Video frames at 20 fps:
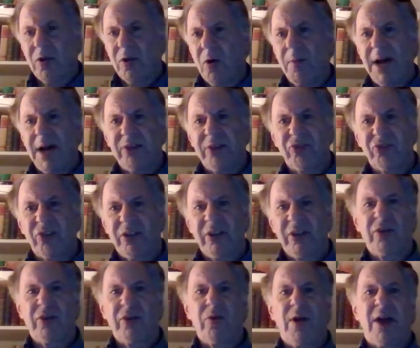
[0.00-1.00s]
coal mines in
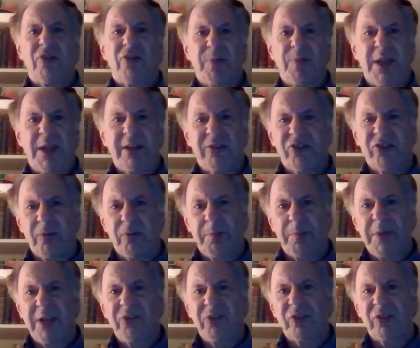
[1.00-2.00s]
the U.S.
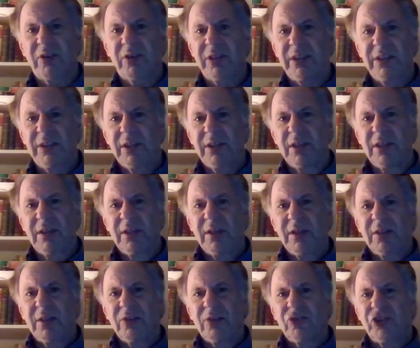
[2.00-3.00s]
basically
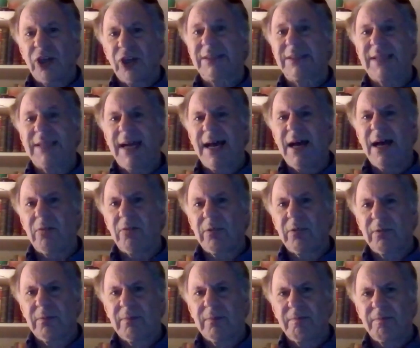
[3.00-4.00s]
shut
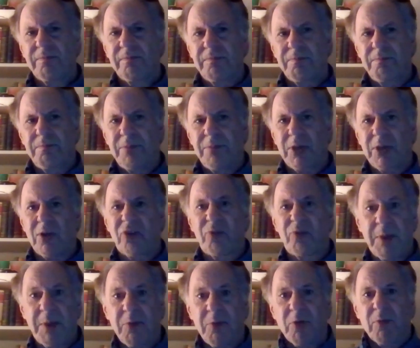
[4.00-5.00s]
down
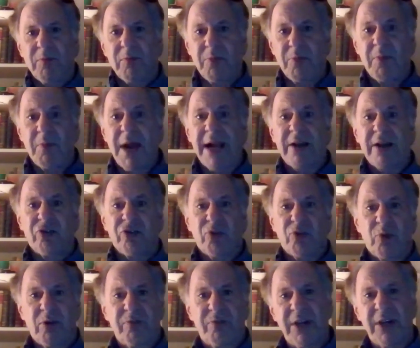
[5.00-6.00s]
because
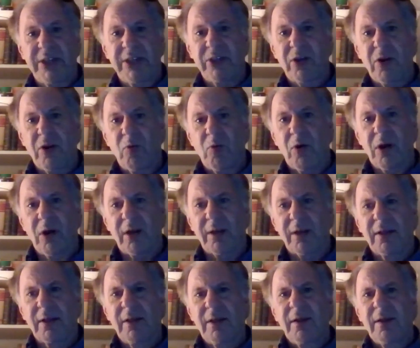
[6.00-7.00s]
miners were afraid to go to
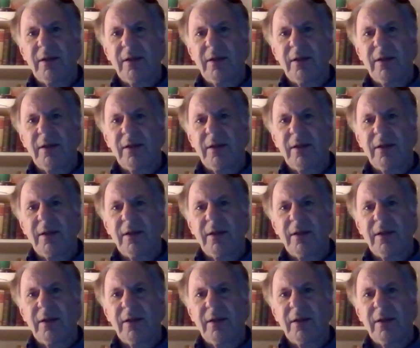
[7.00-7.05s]
work.